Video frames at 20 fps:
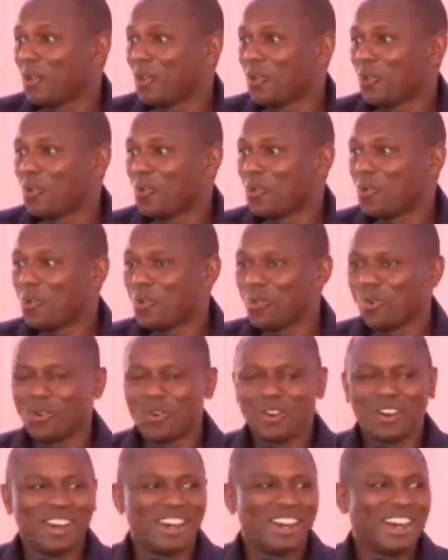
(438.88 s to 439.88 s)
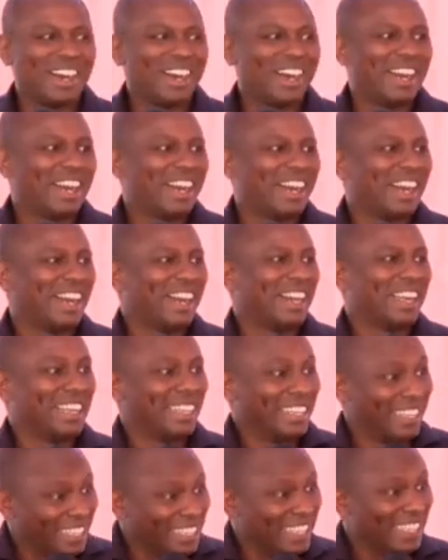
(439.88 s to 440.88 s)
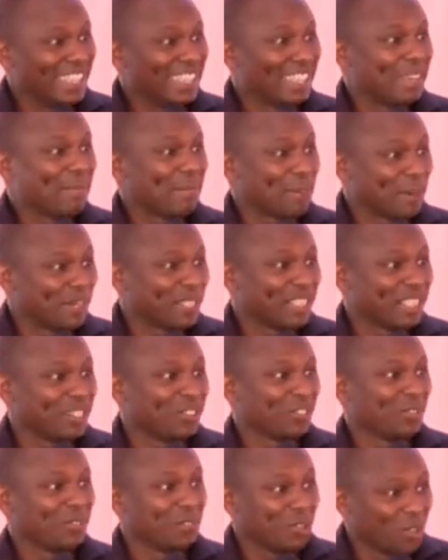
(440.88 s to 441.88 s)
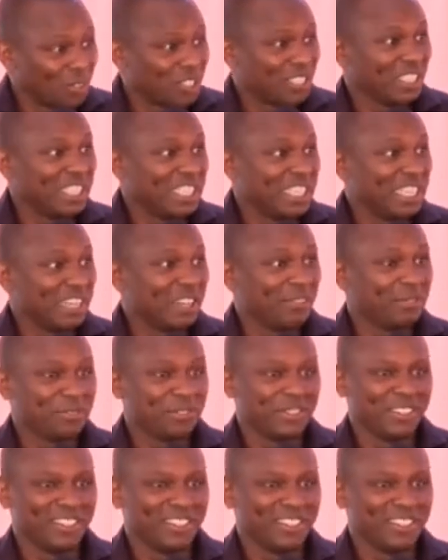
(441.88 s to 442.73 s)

who are leading in the protest of no CDF,